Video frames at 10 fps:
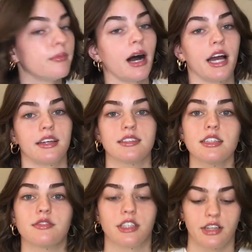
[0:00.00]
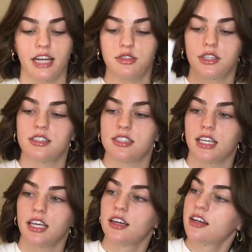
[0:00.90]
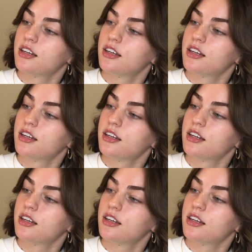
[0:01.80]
my Cetaphil. As you can see,